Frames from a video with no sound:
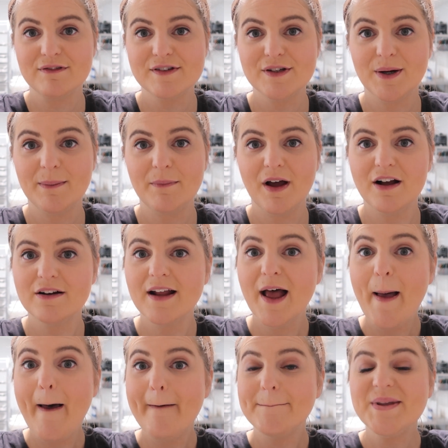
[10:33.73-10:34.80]
So I'm not
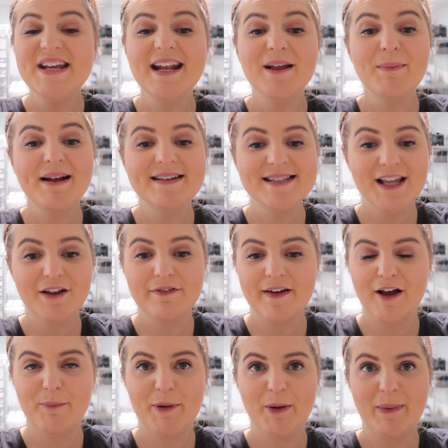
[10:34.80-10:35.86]
beating myself
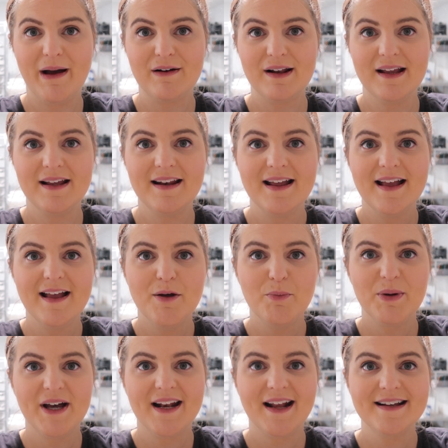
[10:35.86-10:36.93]
up about it,
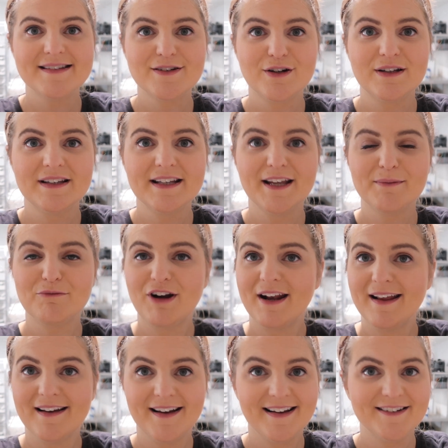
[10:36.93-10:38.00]
but I certainly am
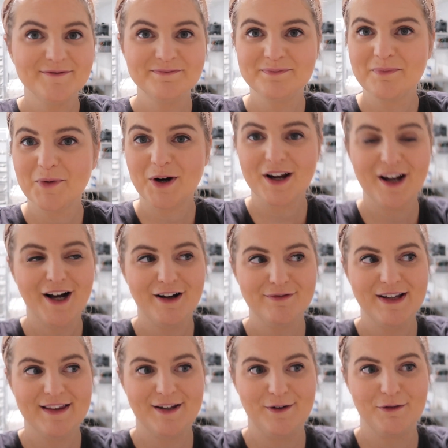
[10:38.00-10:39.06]
running on more
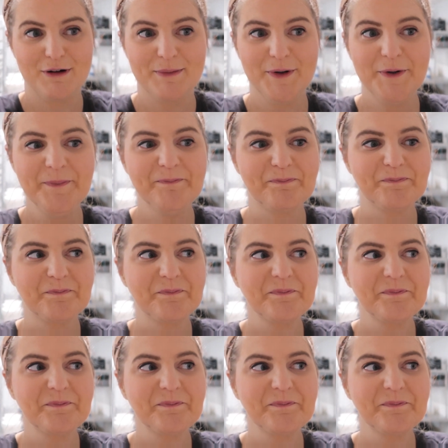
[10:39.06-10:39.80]
coffee than normal.